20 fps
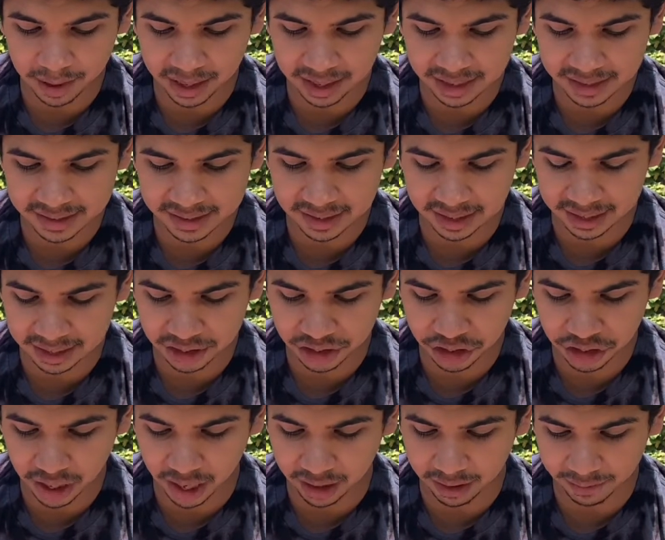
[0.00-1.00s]
a sudden
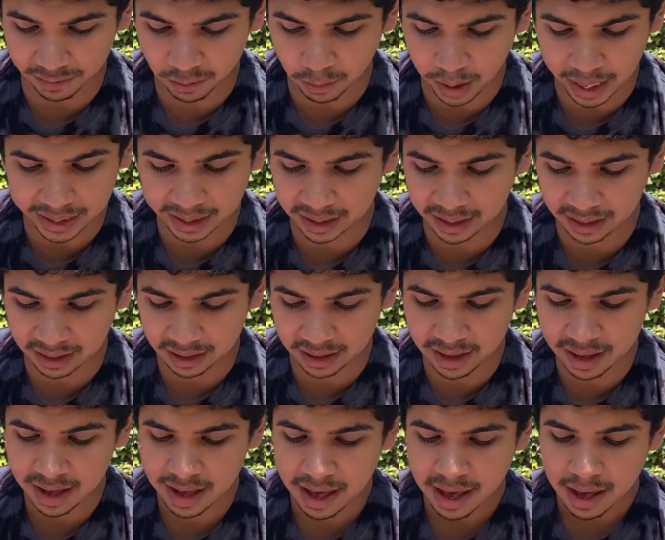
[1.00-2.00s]
shot of awakening.
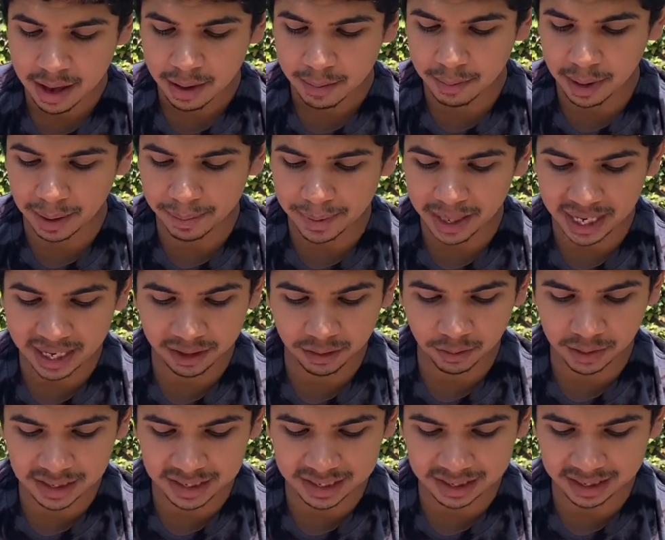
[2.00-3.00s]
My pain
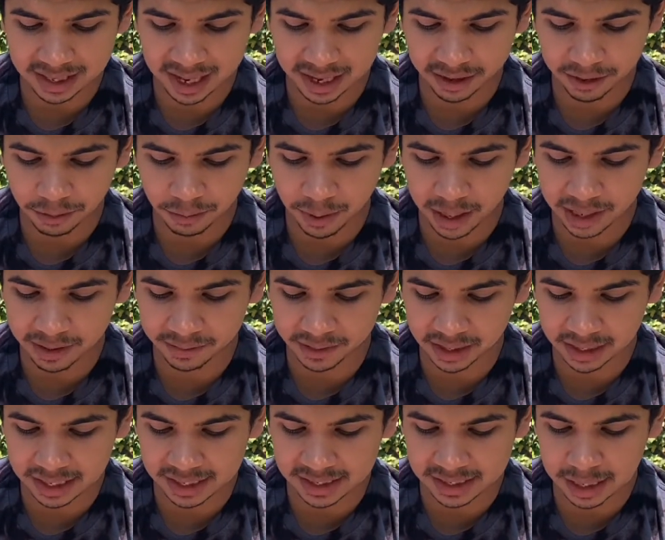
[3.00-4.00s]
was in getting rid of the
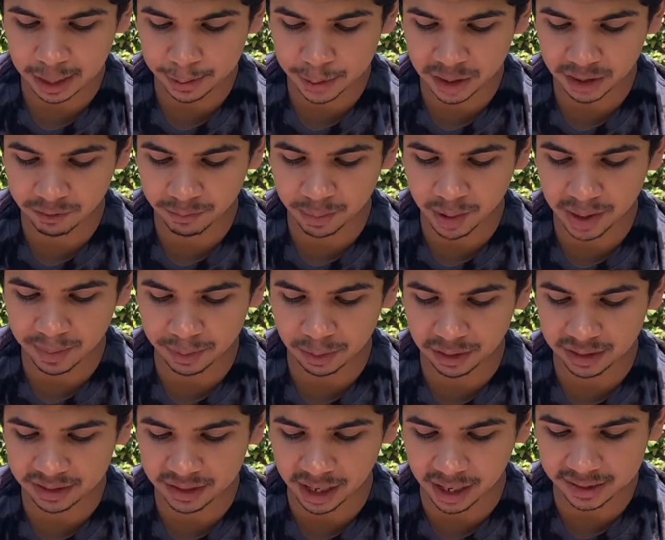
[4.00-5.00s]
conception of people
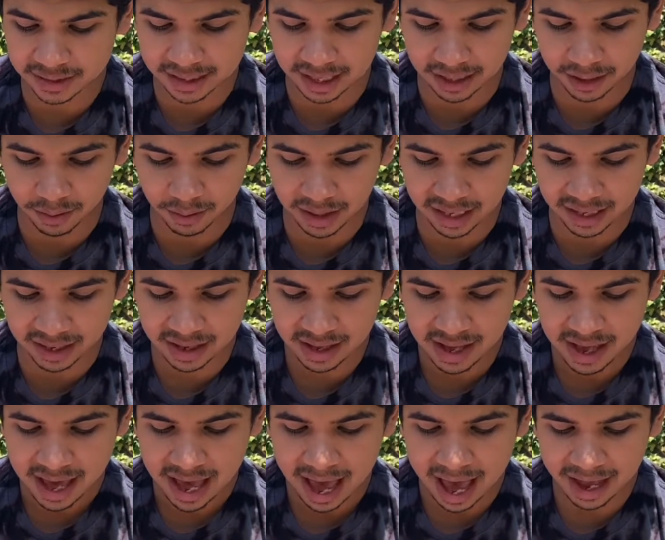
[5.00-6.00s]
and dogs anyway,
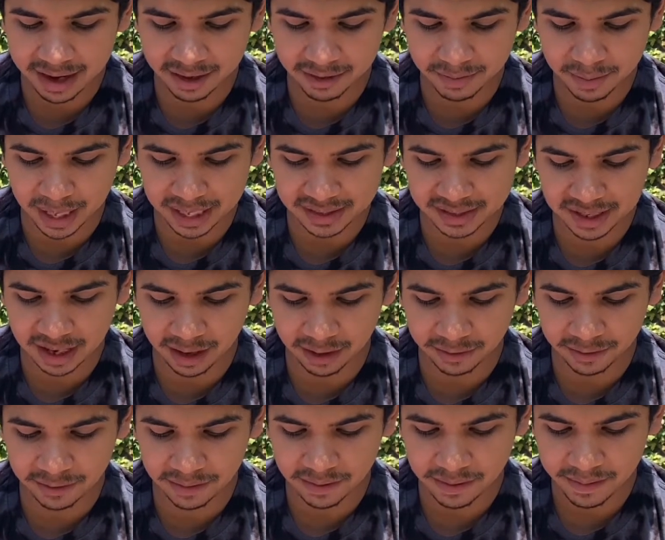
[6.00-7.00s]
and of myself.
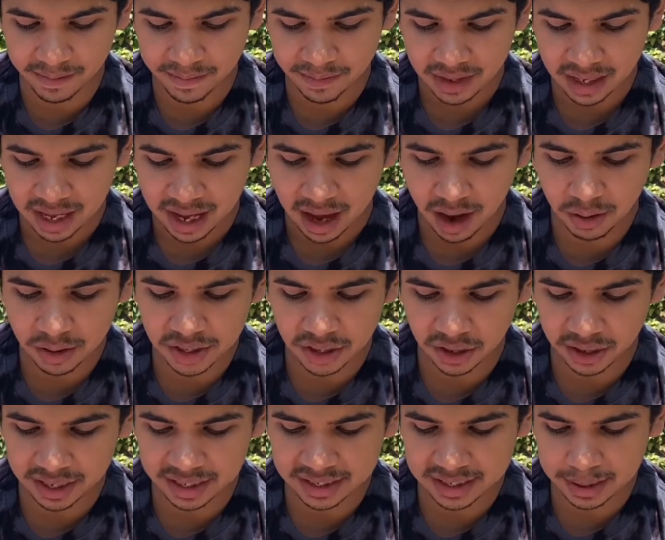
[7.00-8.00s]
I was
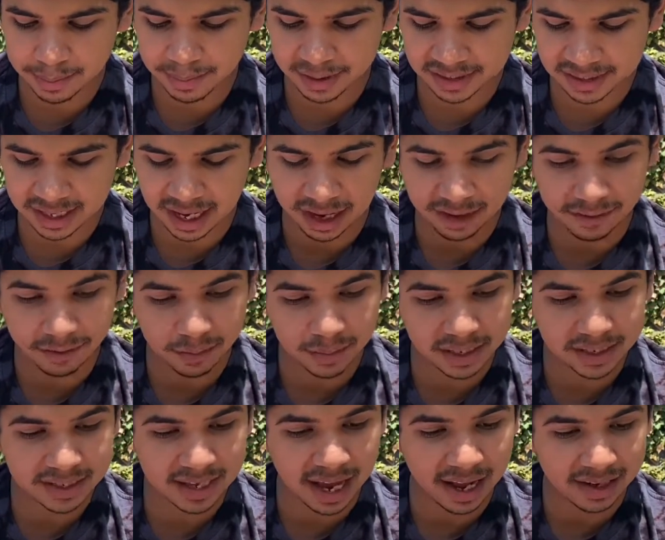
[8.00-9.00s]
hurting deep inside from the
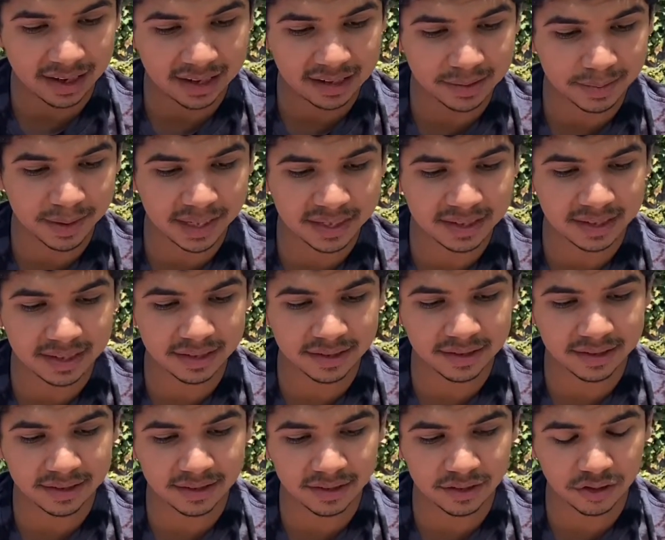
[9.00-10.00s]
sadness
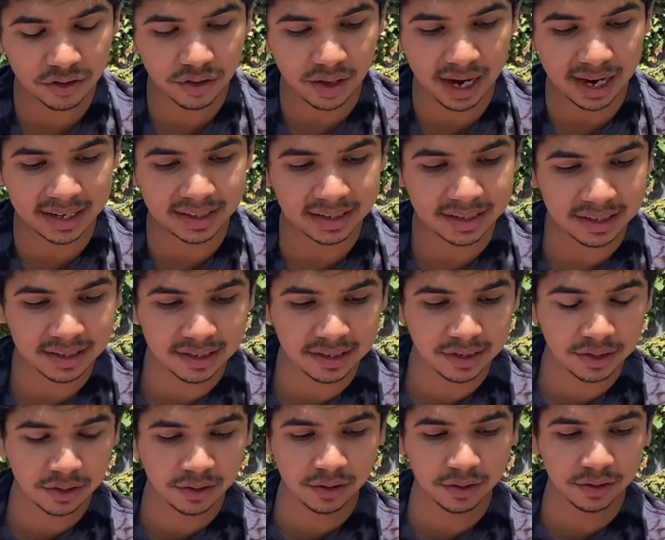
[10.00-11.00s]
business, trying
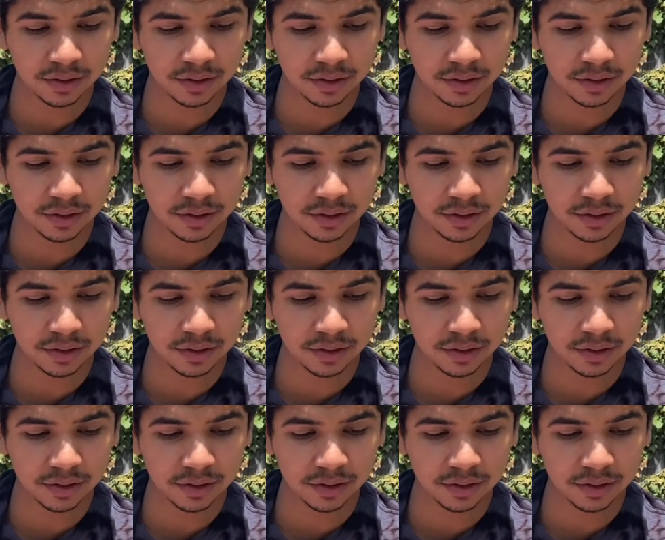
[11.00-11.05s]
to